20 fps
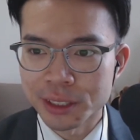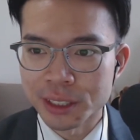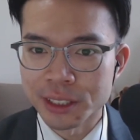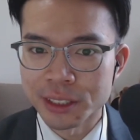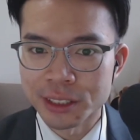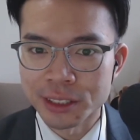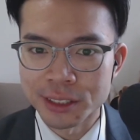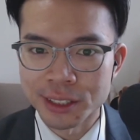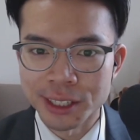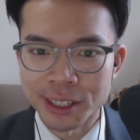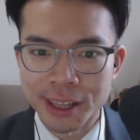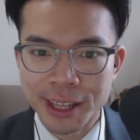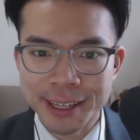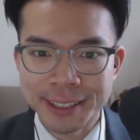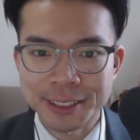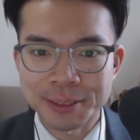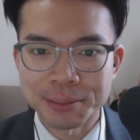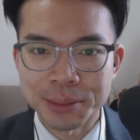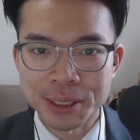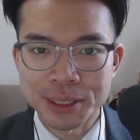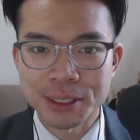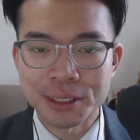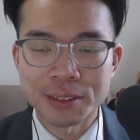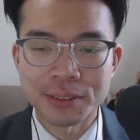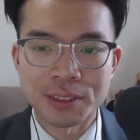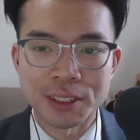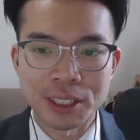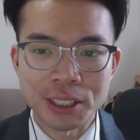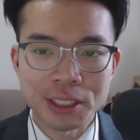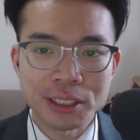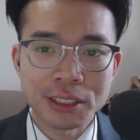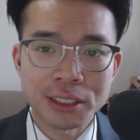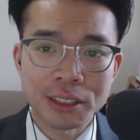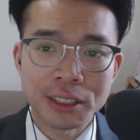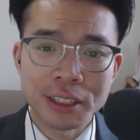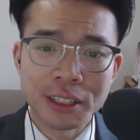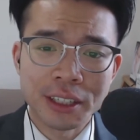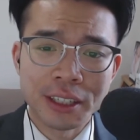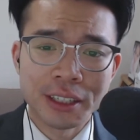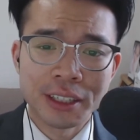It is the last month of the year,
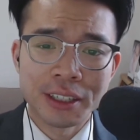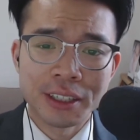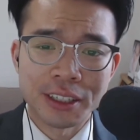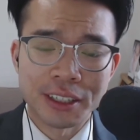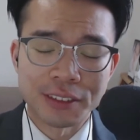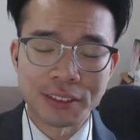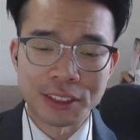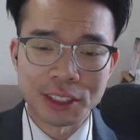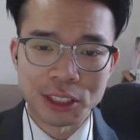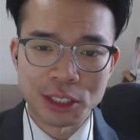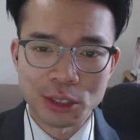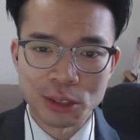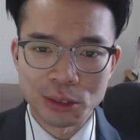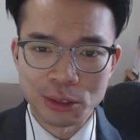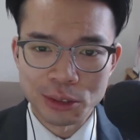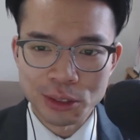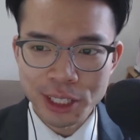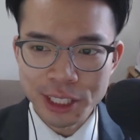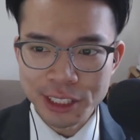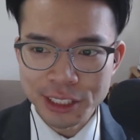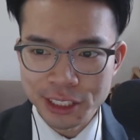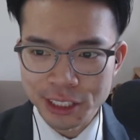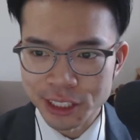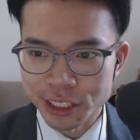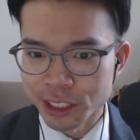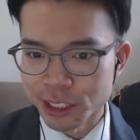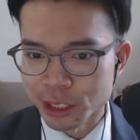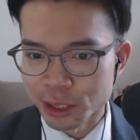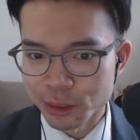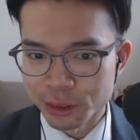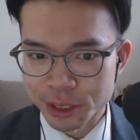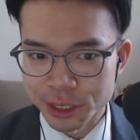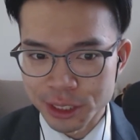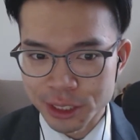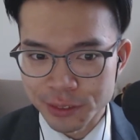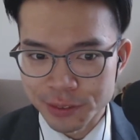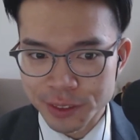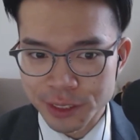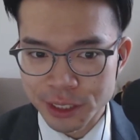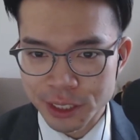of this crazy year,
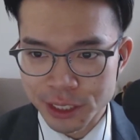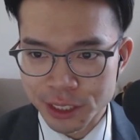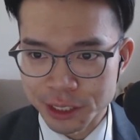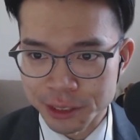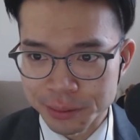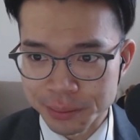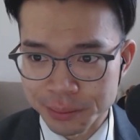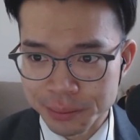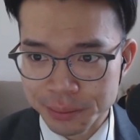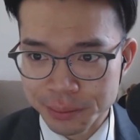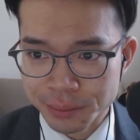2017.